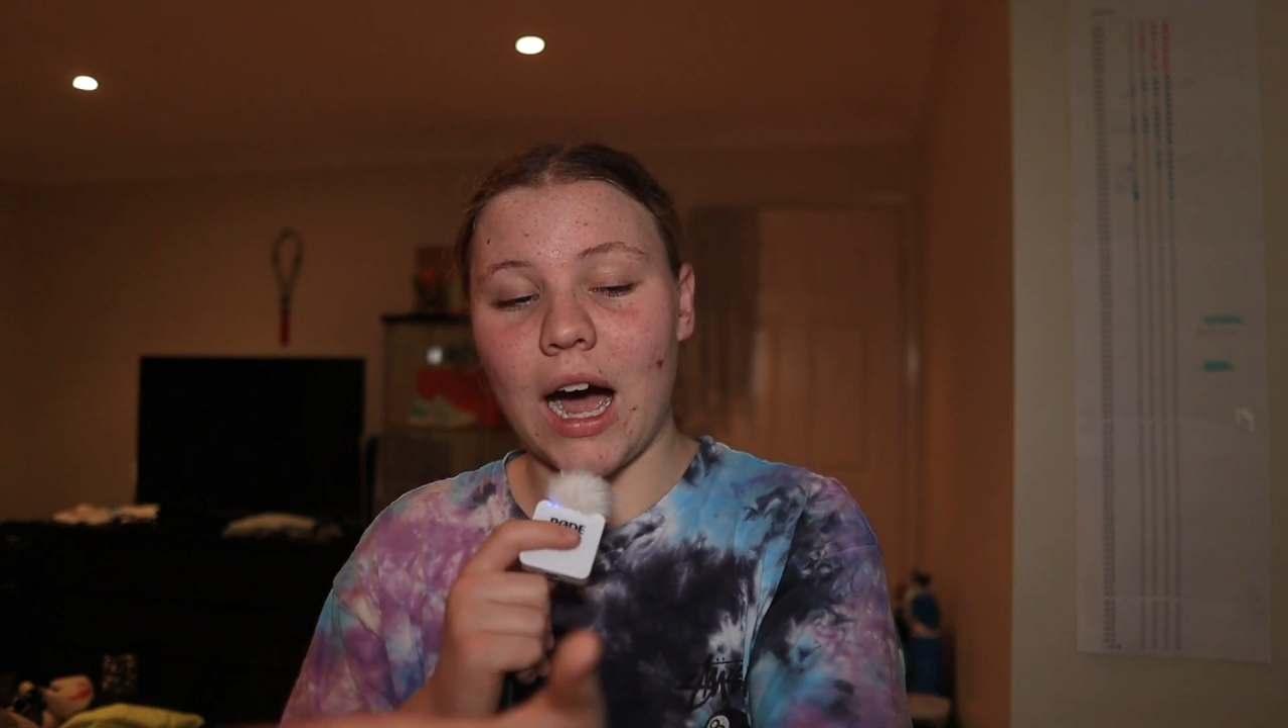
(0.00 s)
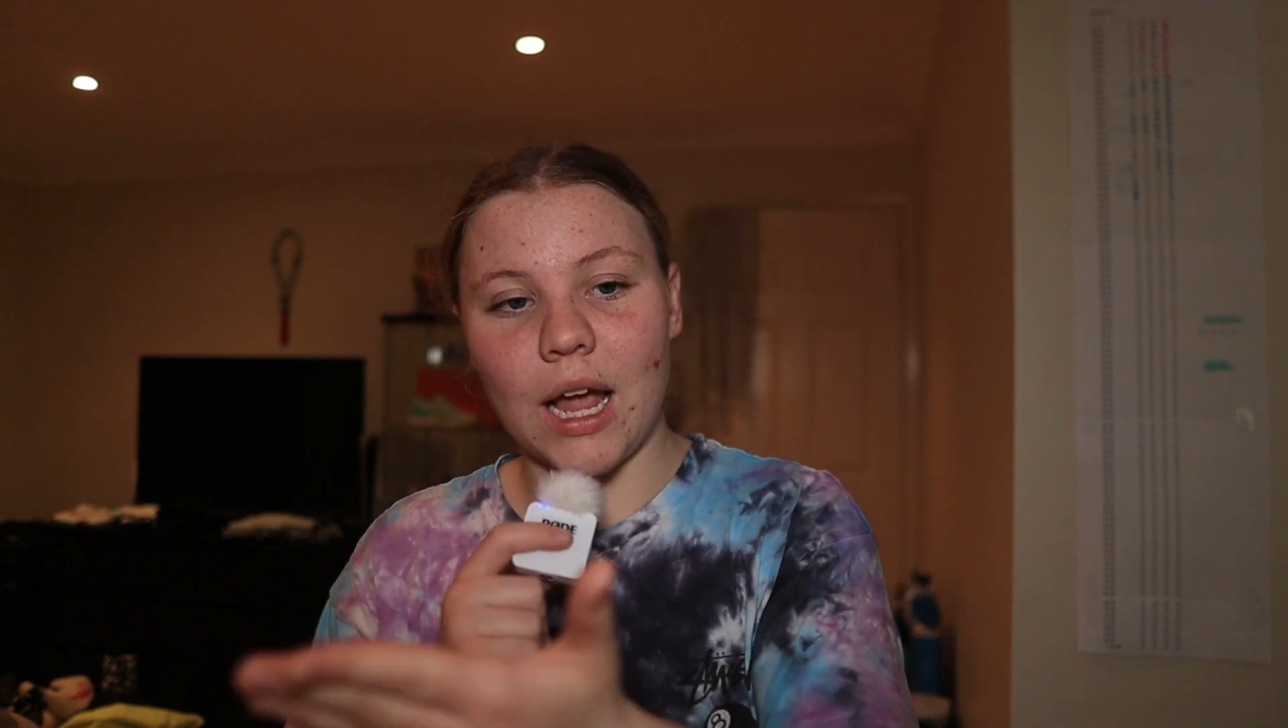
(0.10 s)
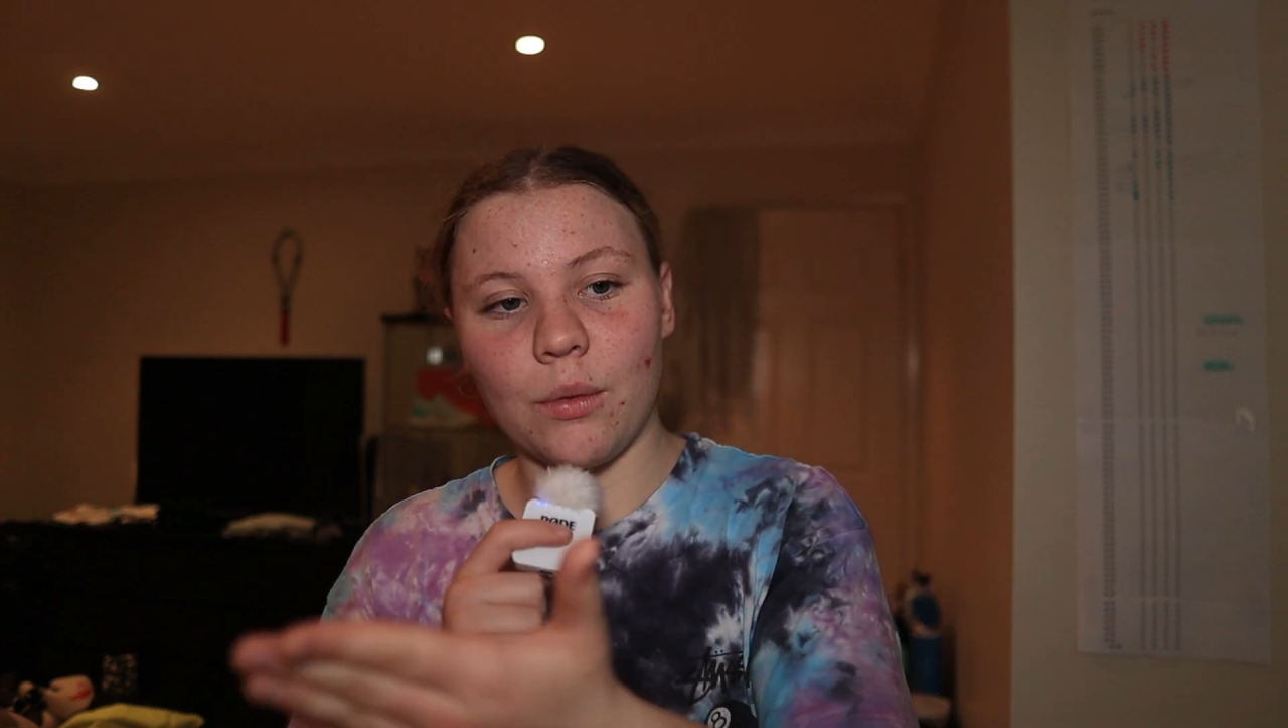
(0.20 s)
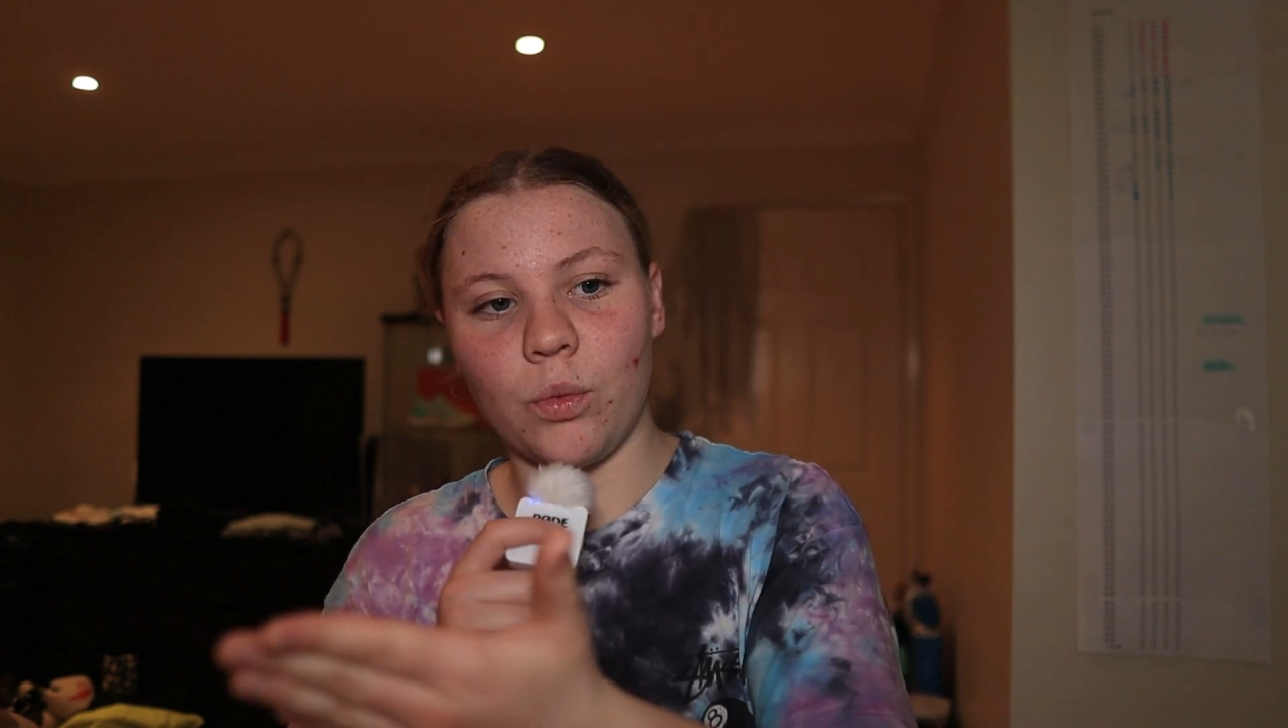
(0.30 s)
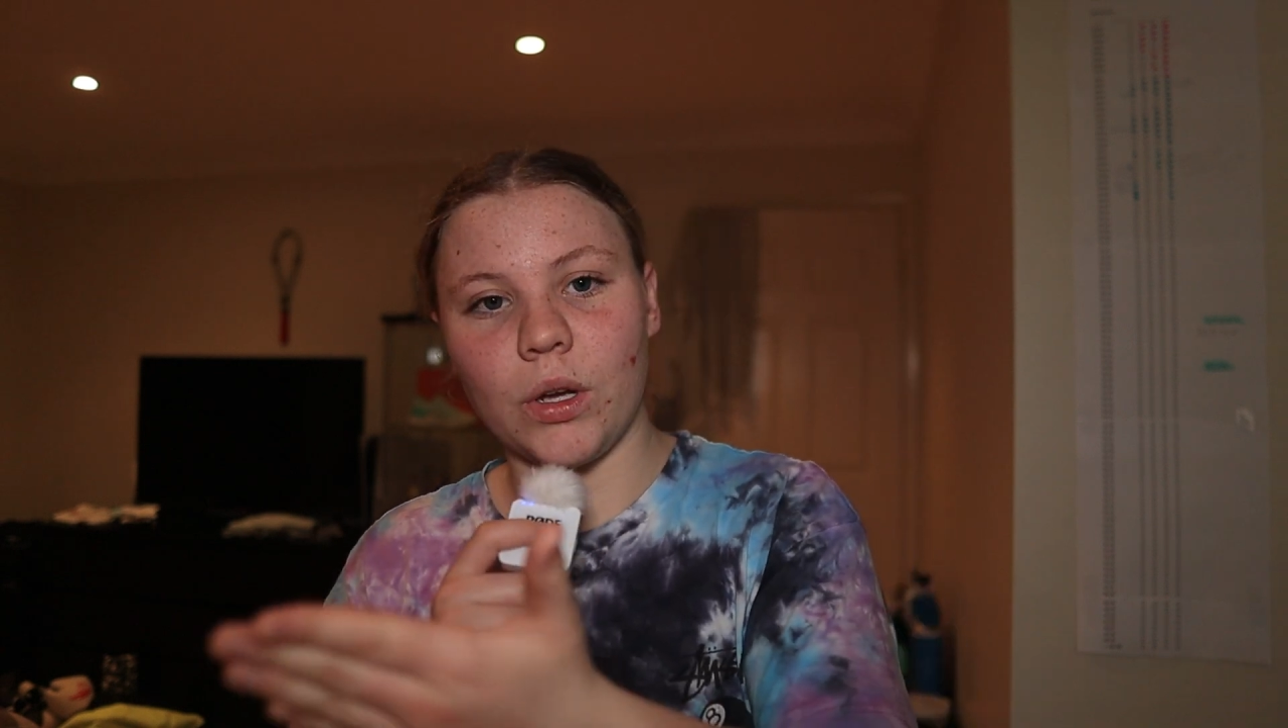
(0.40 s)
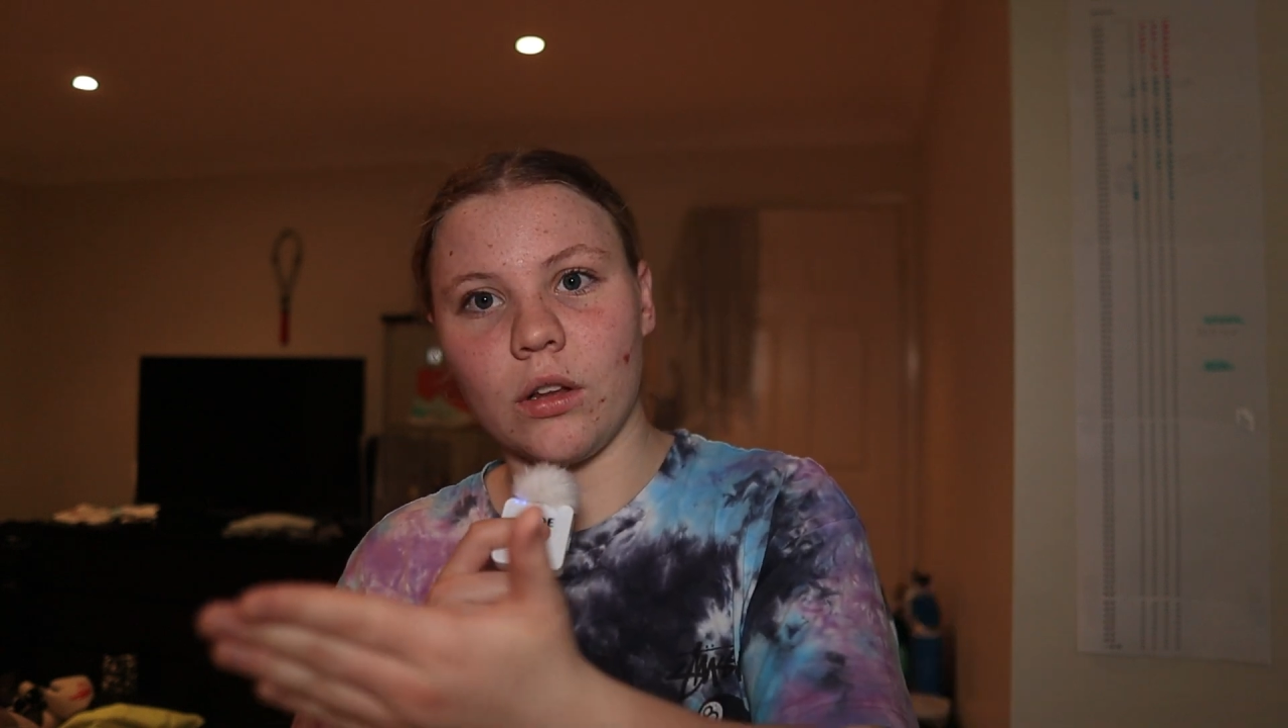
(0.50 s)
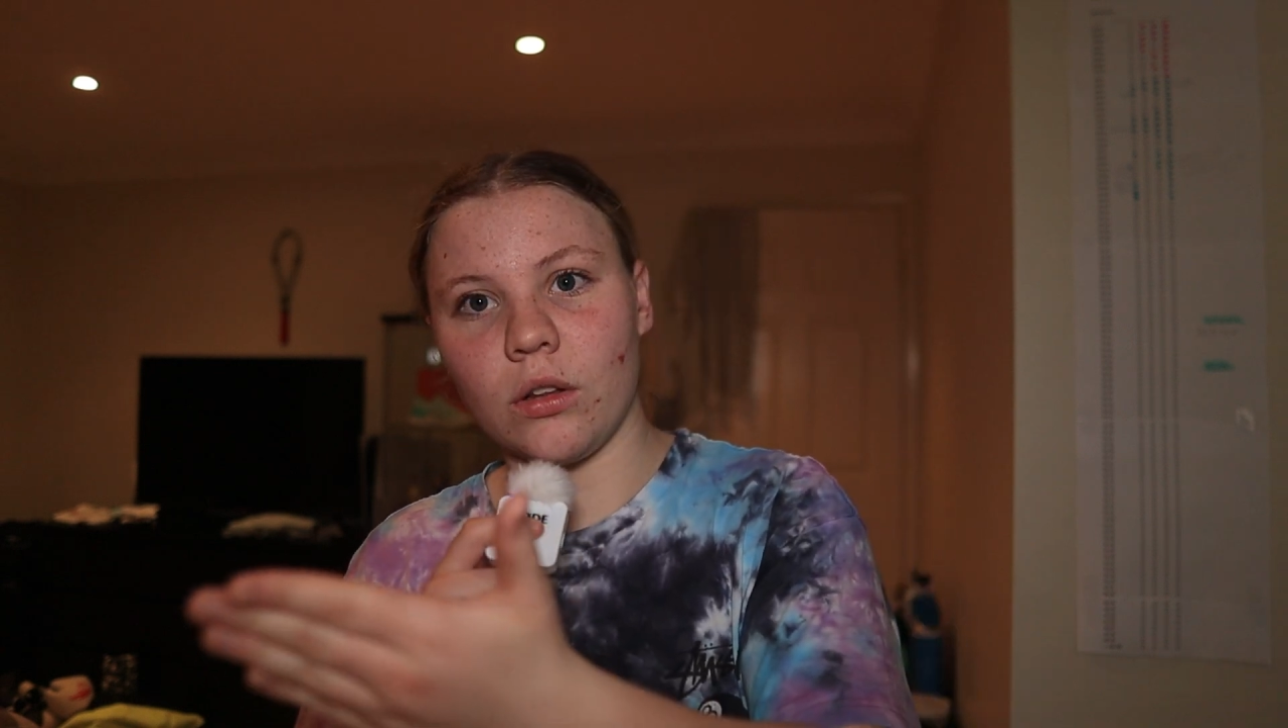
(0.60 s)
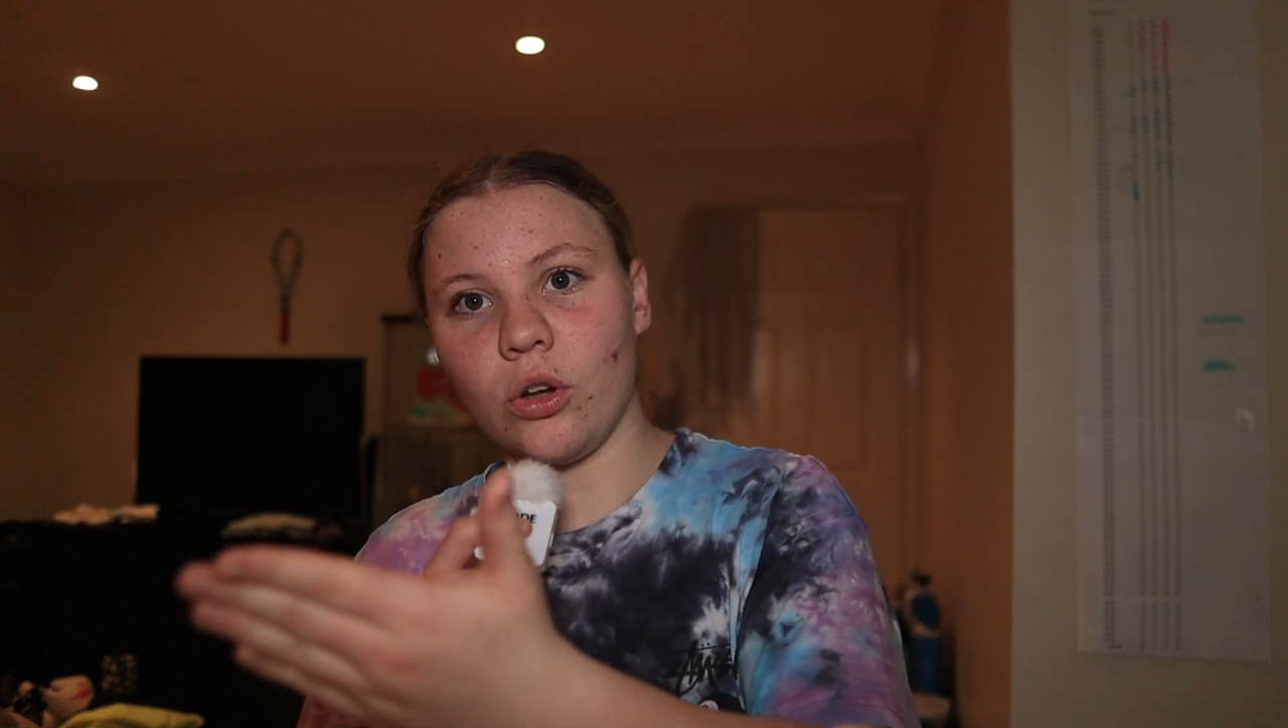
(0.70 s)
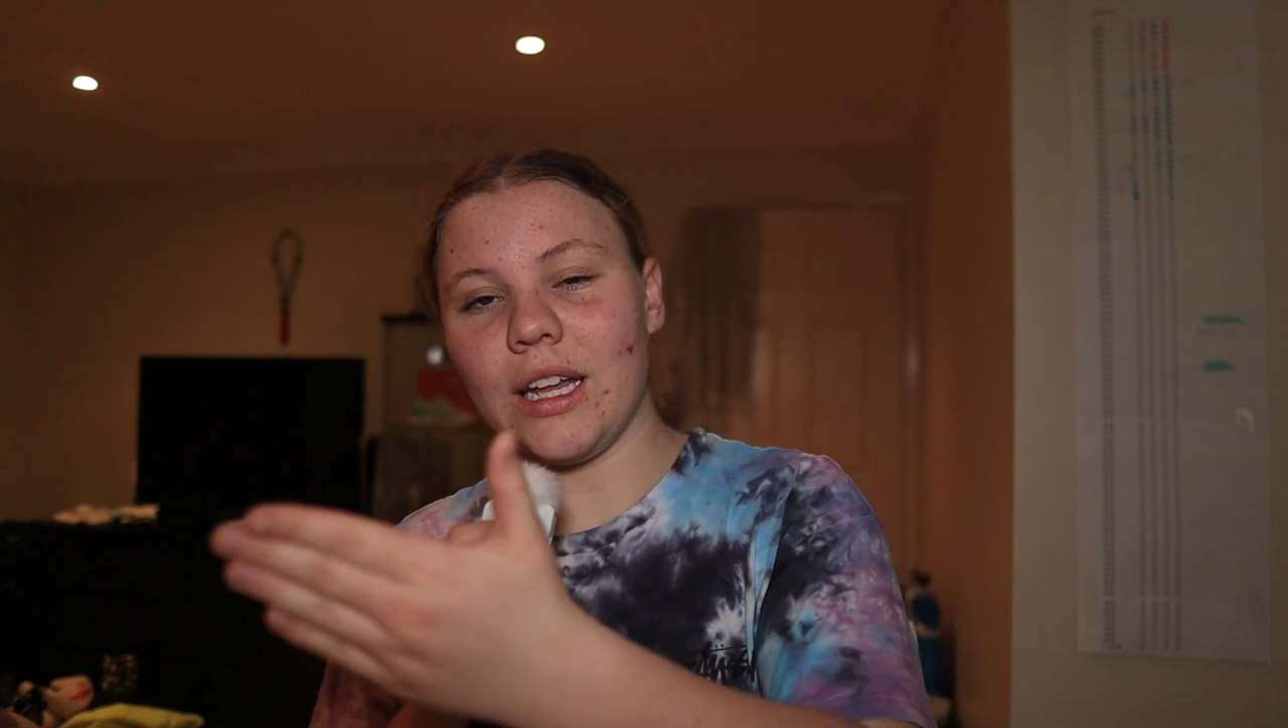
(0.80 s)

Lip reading: I will